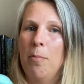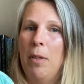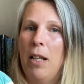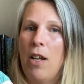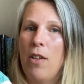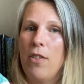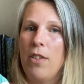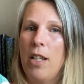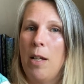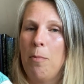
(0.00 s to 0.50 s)

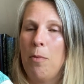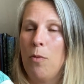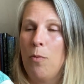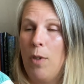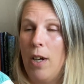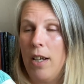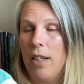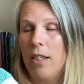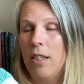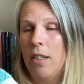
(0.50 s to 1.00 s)
blouse number
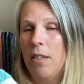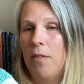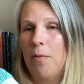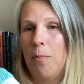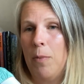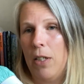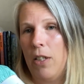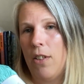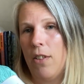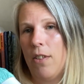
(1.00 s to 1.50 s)
1,
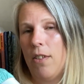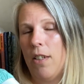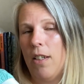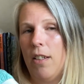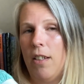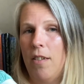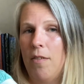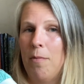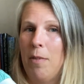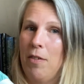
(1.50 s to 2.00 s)
because I
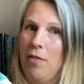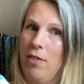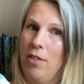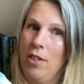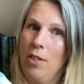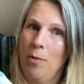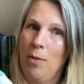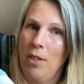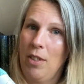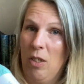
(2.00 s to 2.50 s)
love my
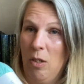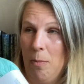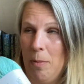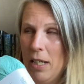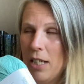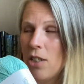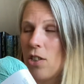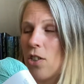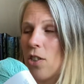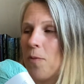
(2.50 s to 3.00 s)
first one so
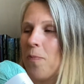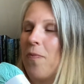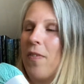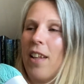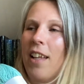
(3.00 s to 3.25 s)
much.